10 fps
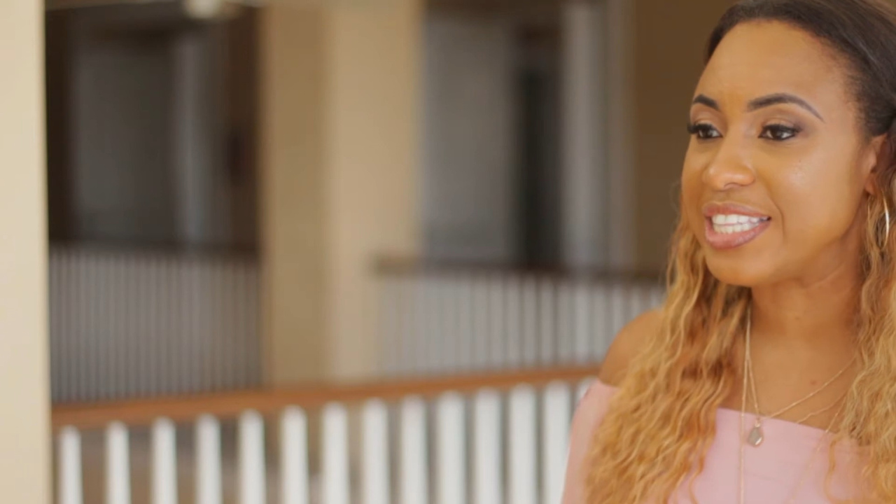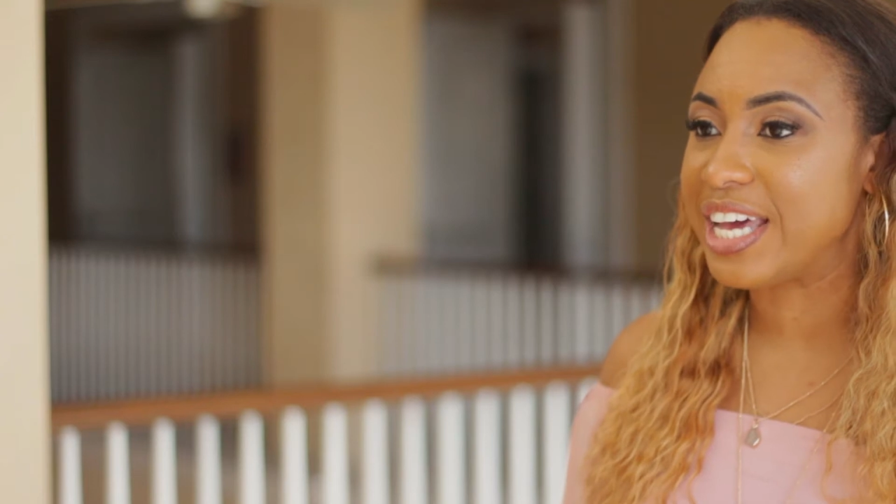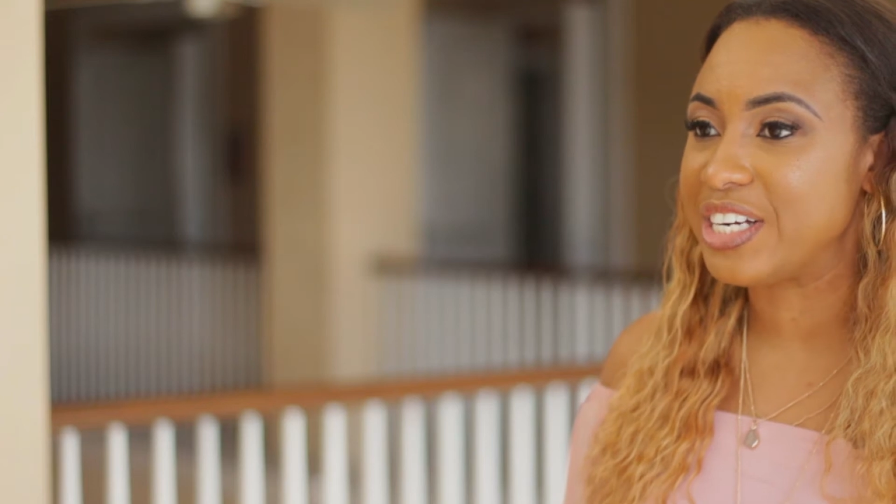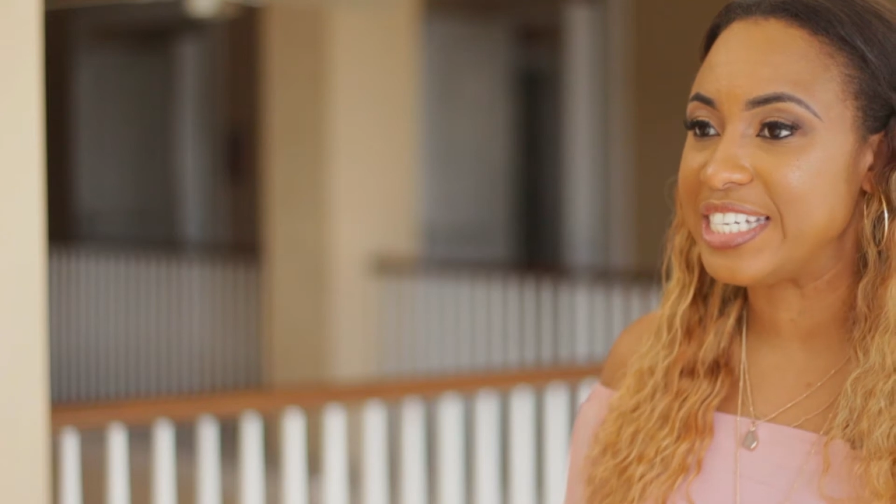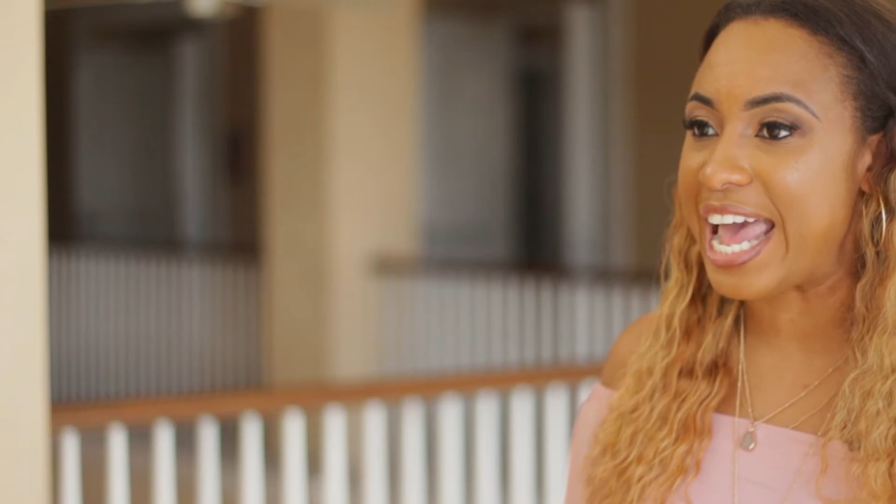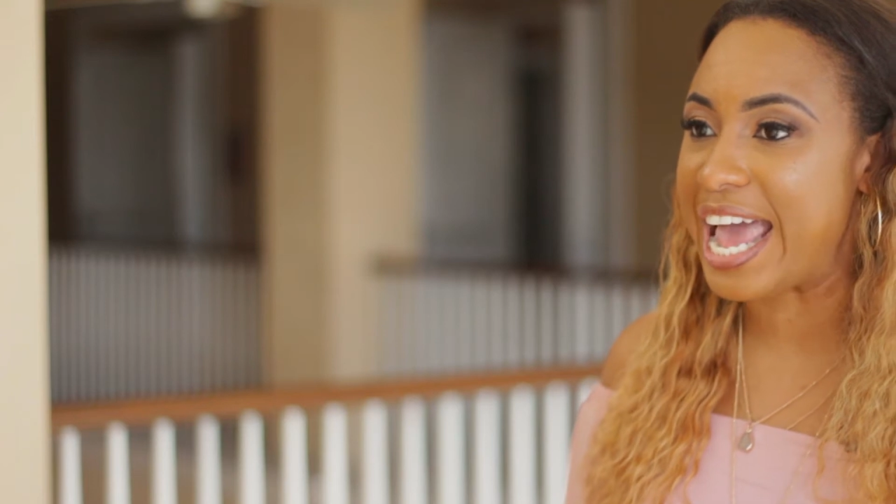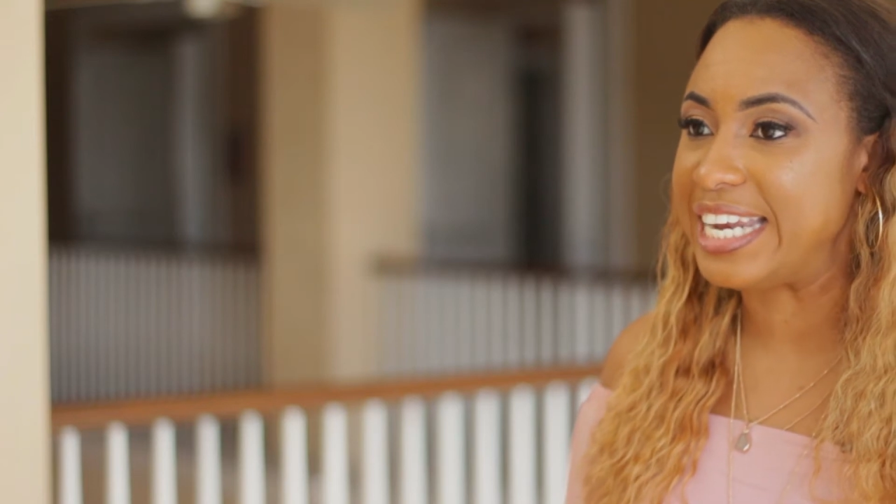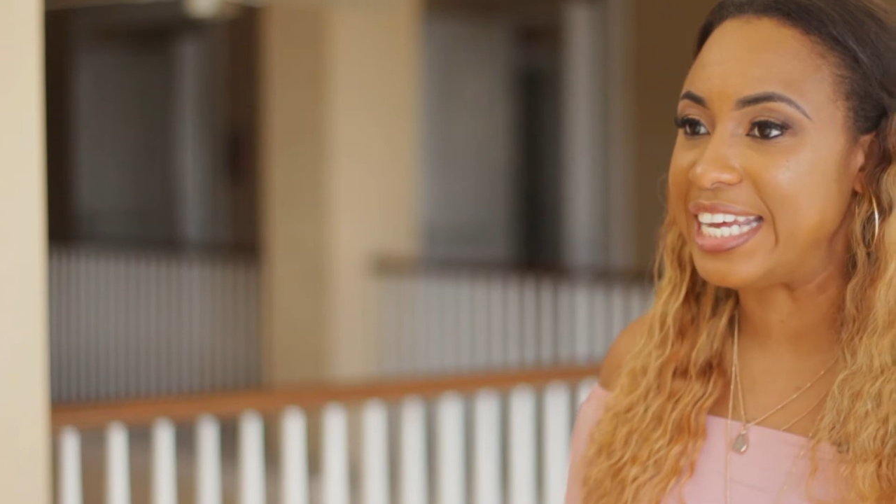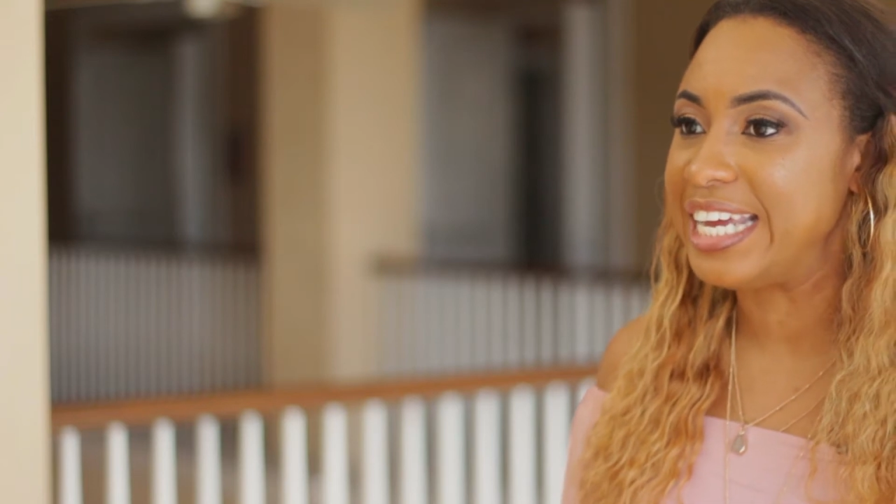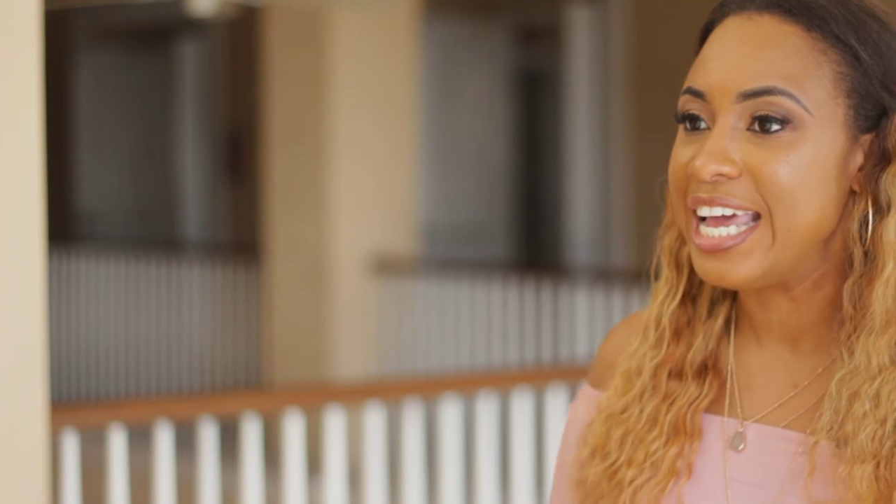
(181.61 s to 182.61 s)
letter to
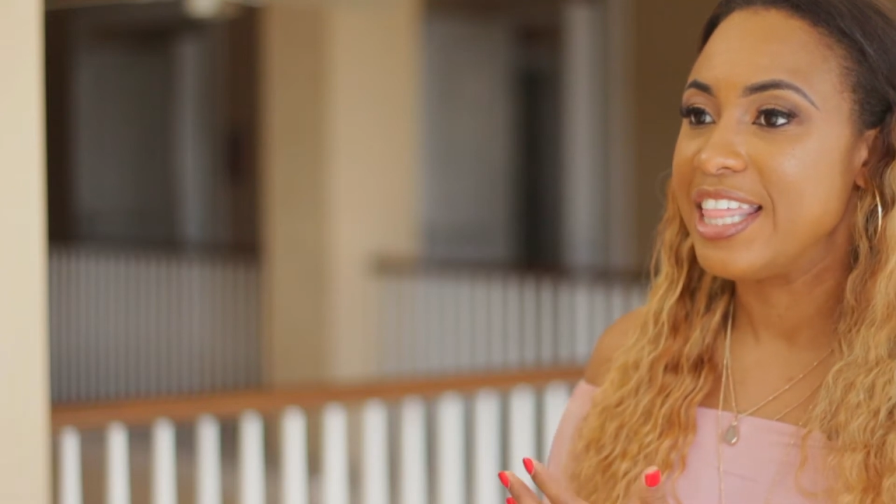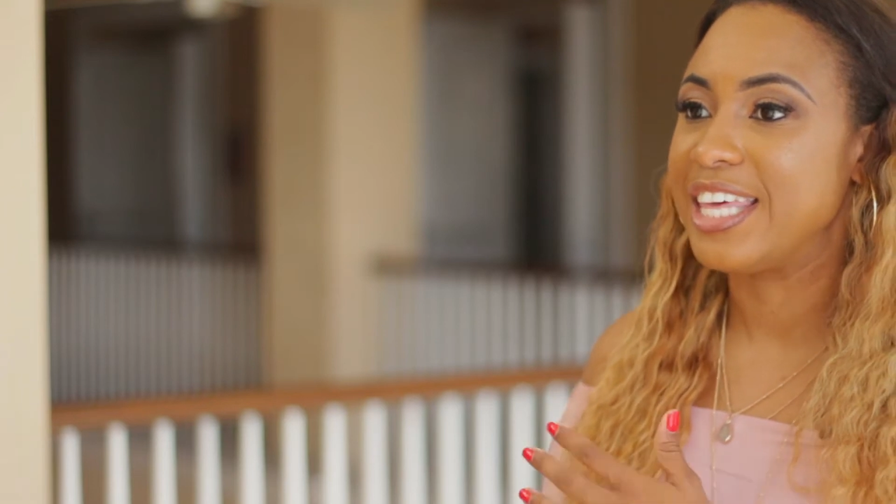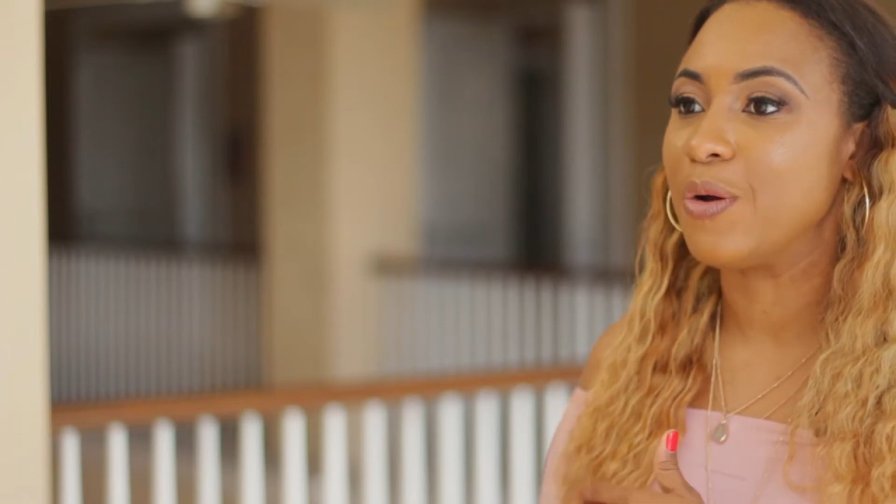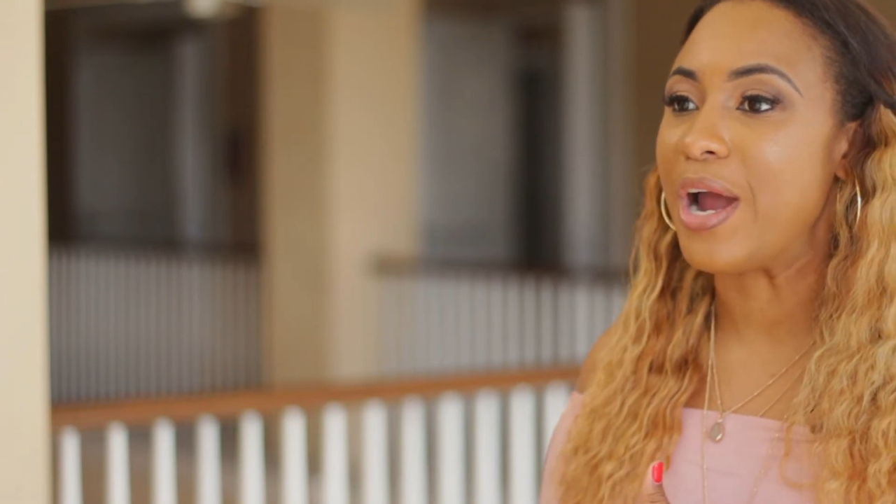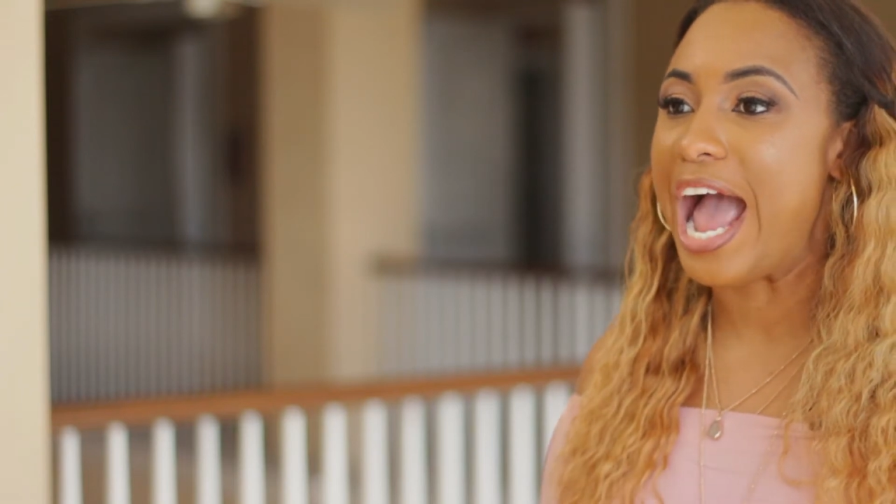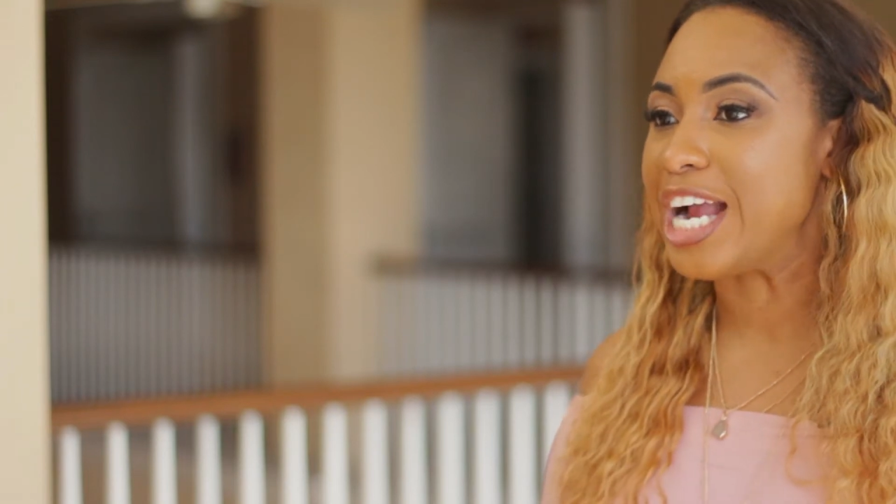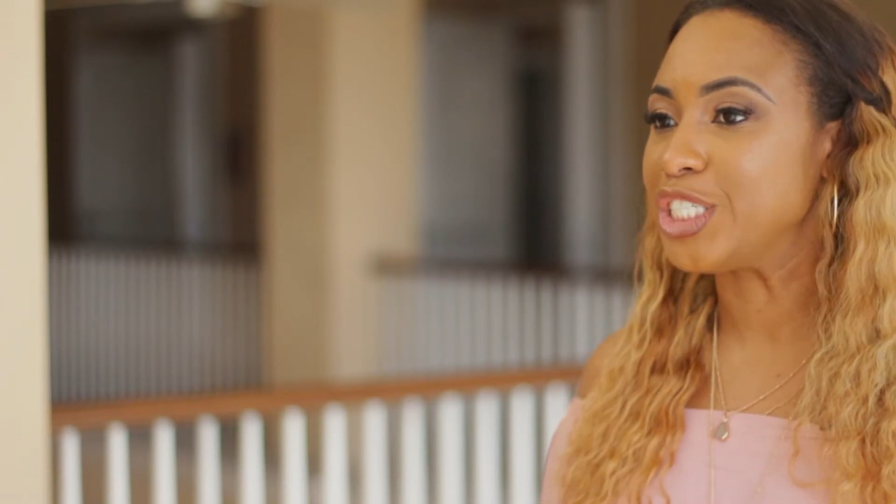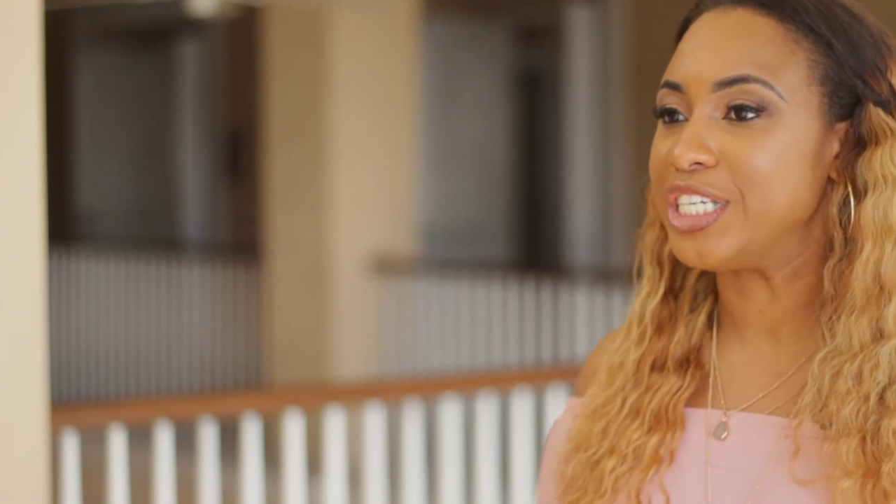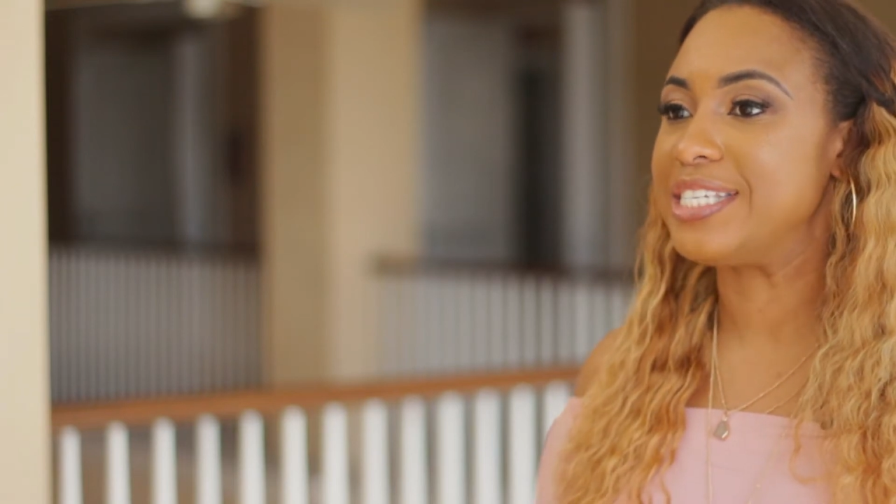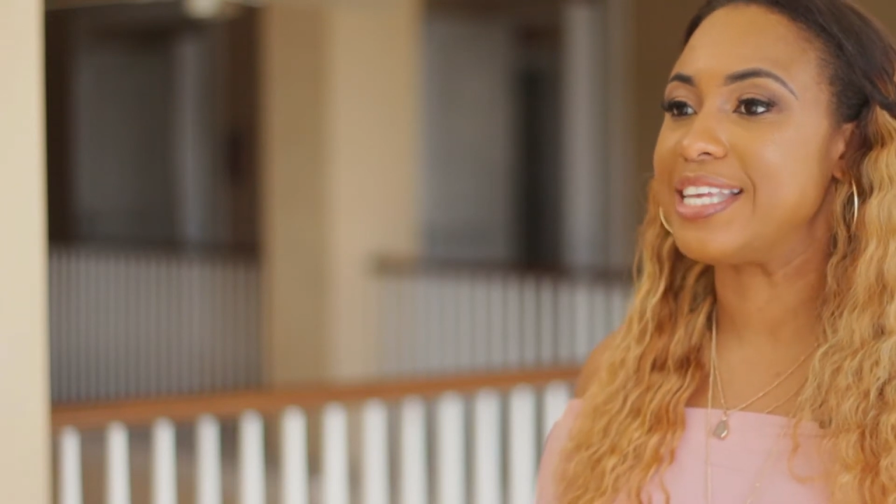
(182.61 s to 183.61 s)
Andy, they were actually